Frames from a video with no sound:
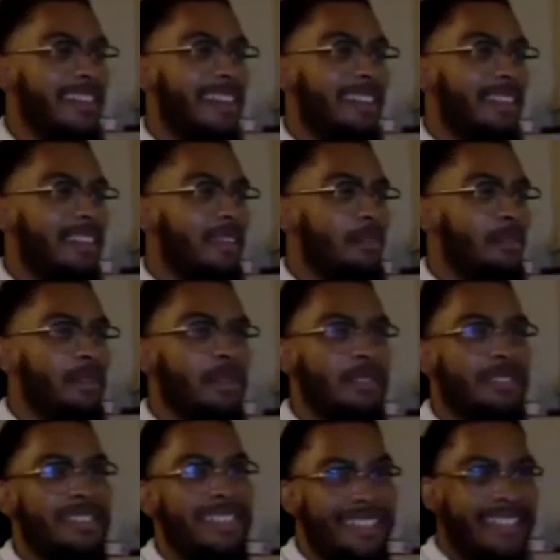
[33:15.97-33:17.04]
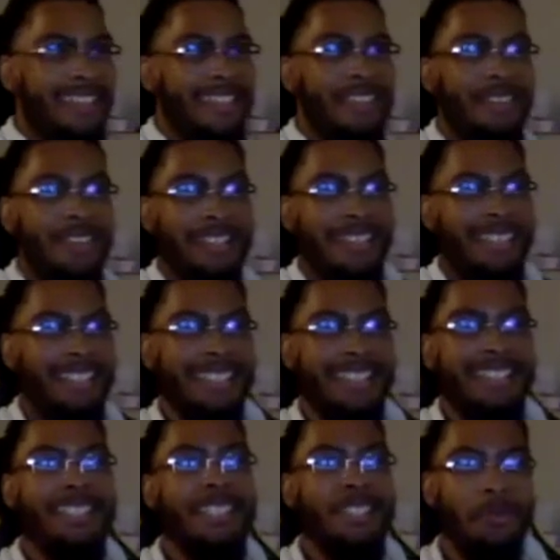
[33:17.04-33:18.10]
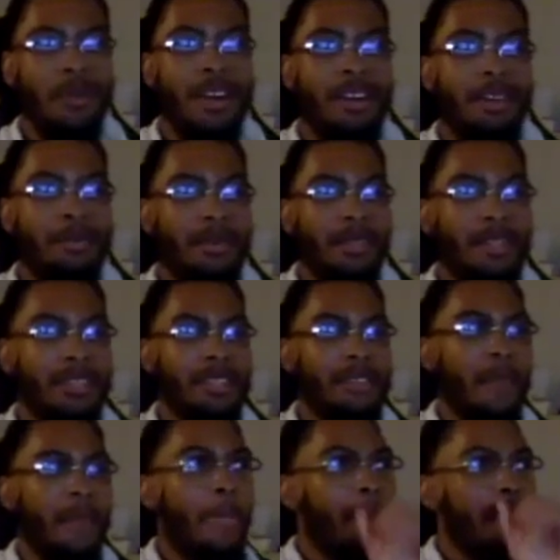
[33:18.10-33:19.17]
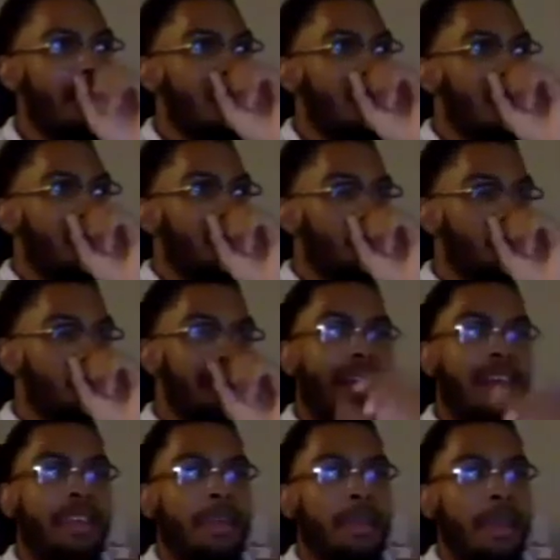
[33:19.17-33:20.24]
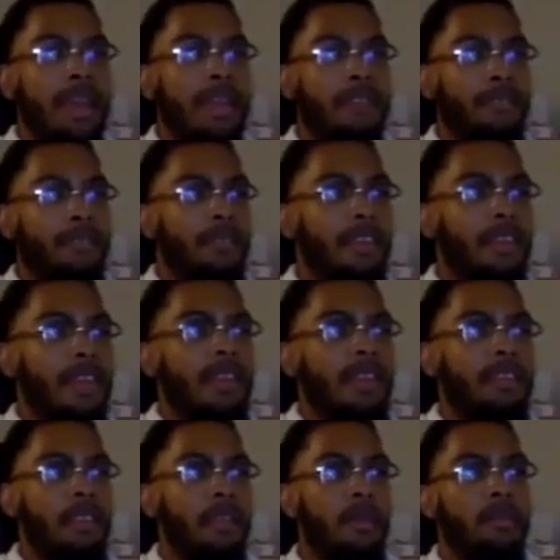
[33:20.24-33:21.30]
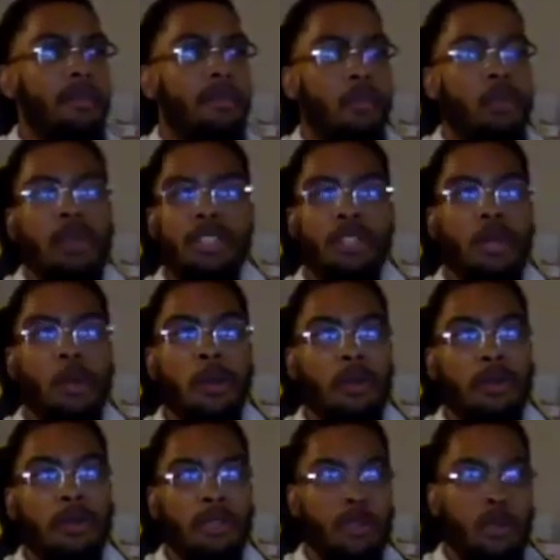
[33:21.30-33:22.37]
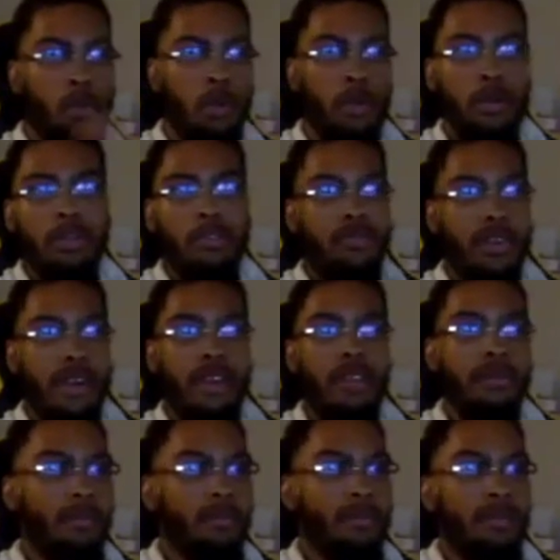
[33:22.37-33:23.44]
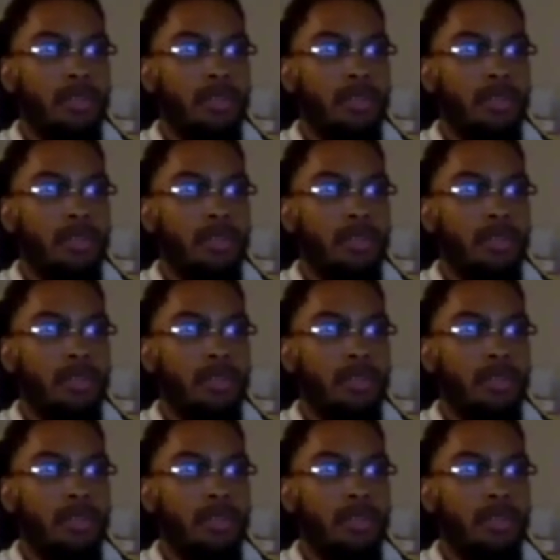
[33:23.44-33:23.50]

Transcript: I think because this is why because you kind of have an idea of what's going on in the world, right?